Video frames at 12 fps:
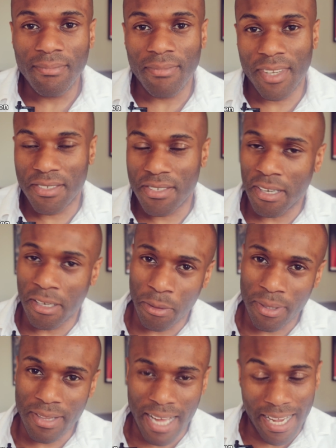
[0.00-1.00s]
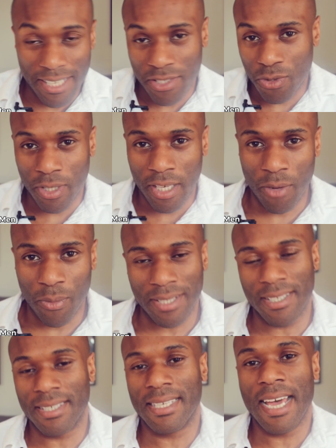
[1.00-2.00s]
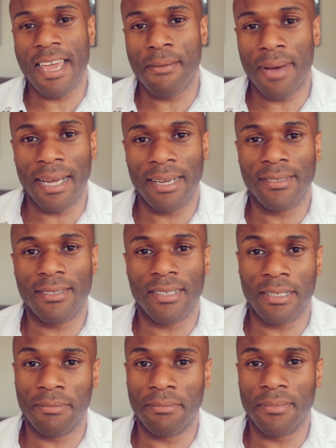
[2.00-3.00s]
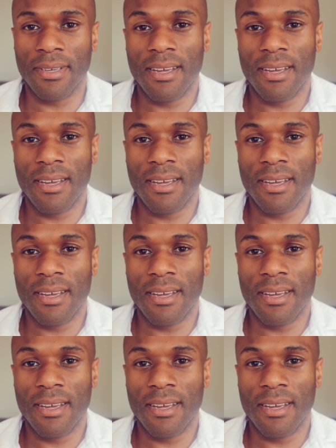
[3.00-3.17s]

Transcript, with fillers: So that is all I want to say about um,